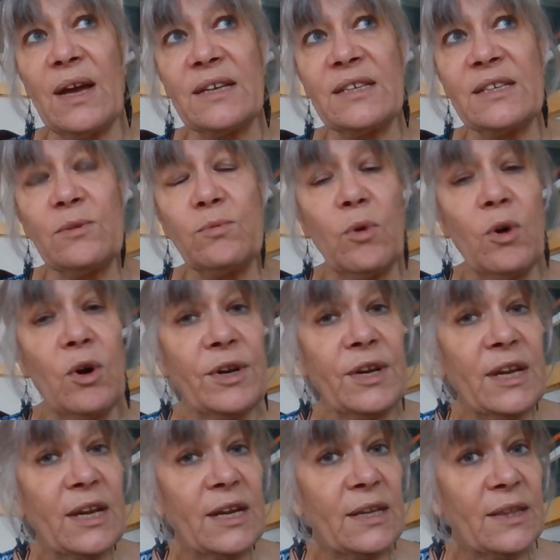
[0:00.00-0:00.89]
did
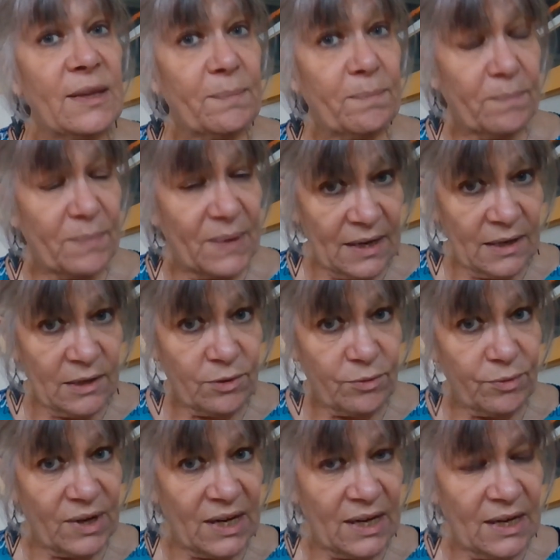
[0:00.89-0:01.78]
one in the pale
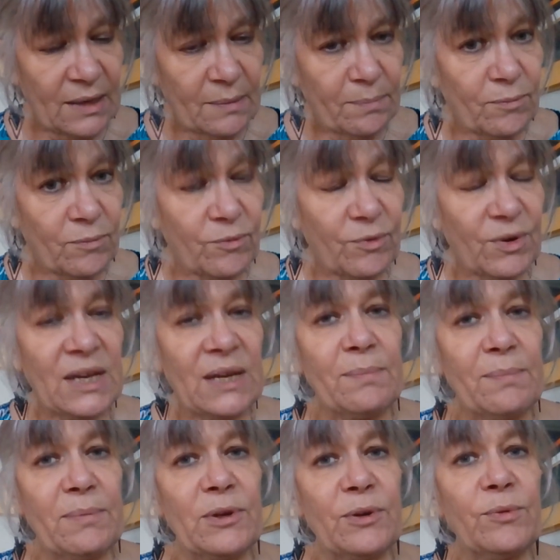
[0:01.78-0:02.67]
green,
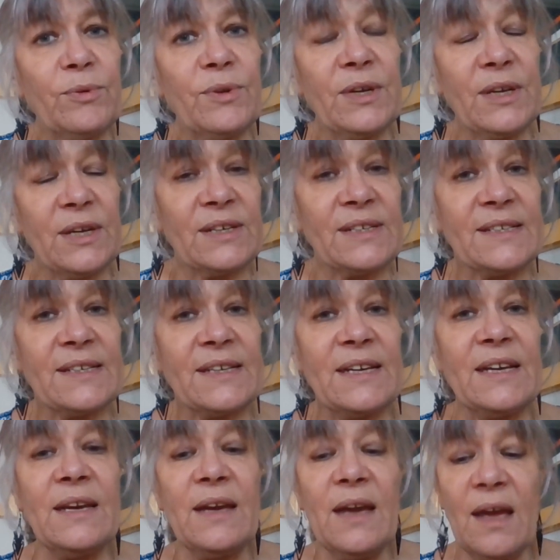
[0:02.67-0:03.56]
greeny blue that you
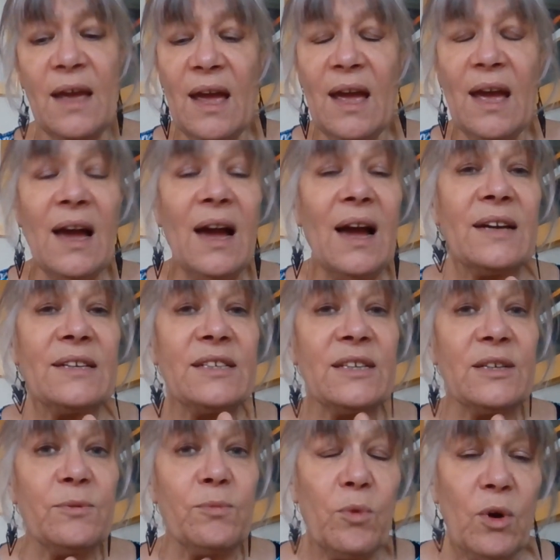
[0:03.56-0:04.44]
see. I
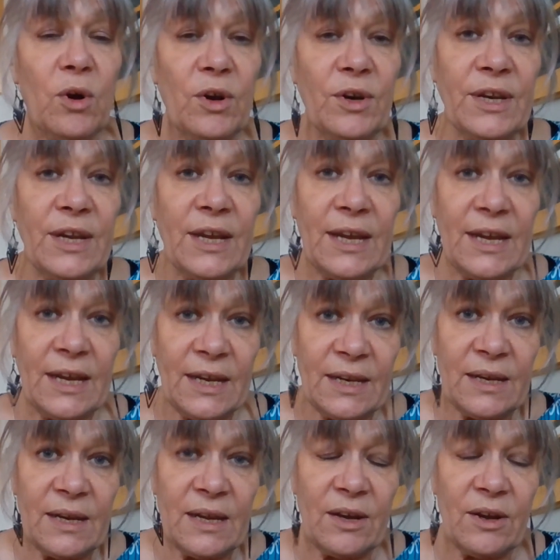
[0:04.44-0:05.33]
did one
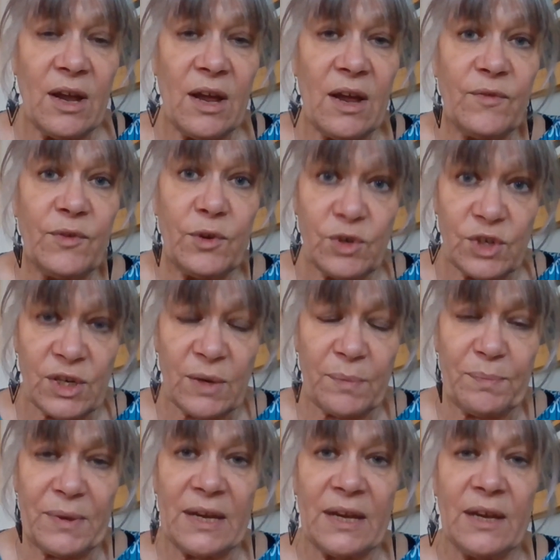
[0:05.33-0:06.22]
in fuchsia
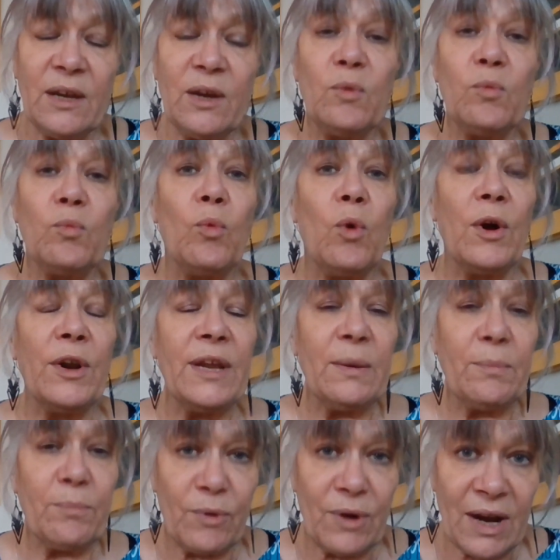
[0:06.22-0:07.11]
pink, one
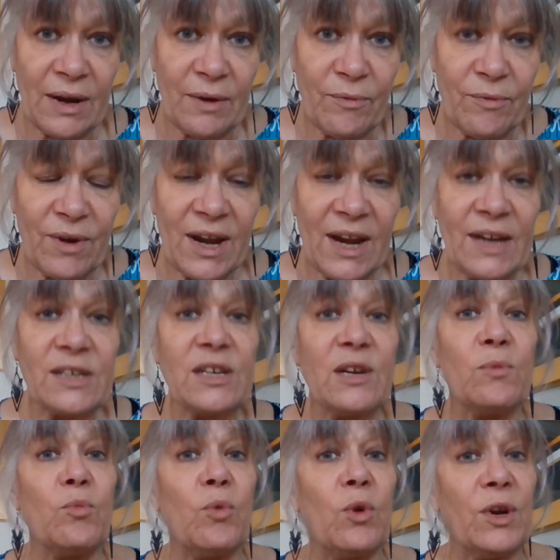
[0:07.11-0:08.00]
in bright red,
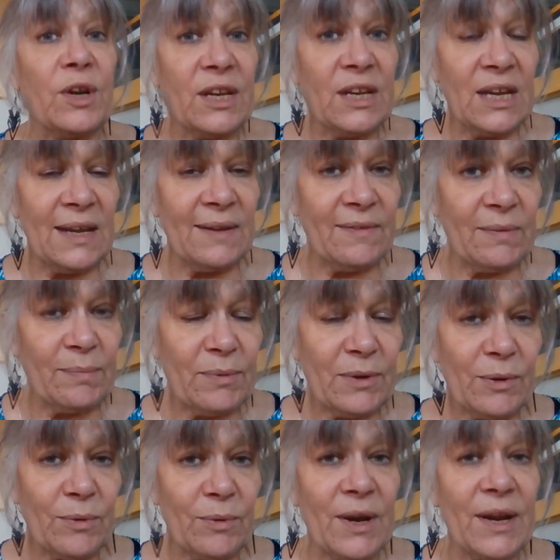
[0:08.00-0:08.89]
and one in navy
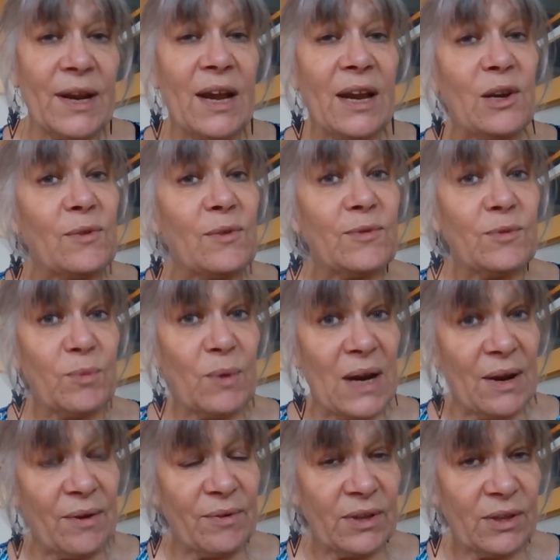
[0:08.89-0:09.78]
blue, and I loved
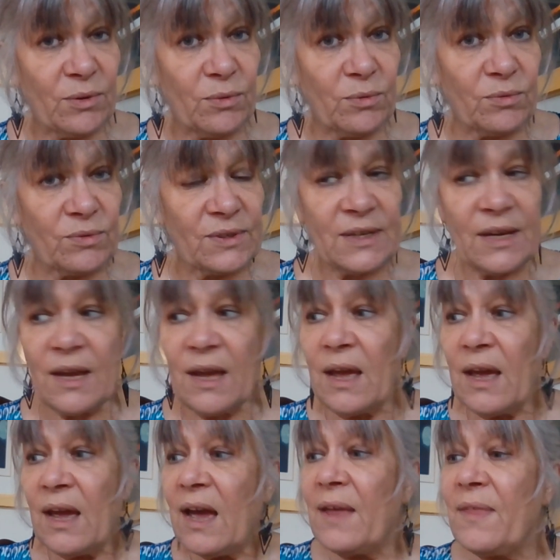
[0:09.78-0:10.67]
wearing those.
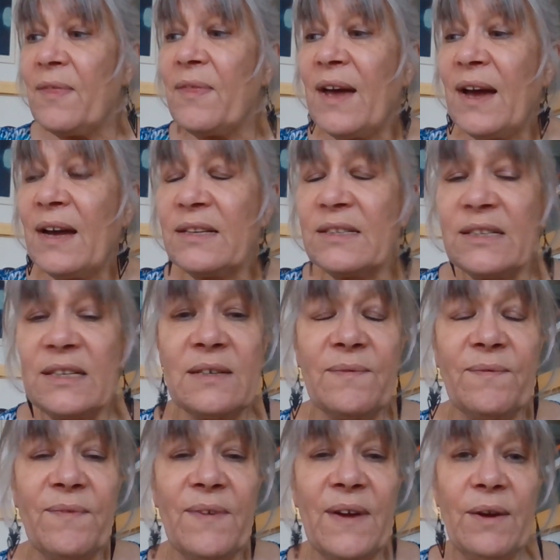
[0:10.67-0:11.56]
And that
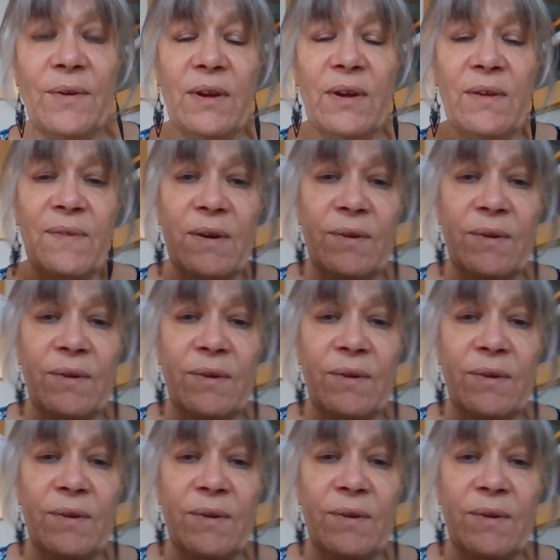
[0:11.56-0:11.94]
is very,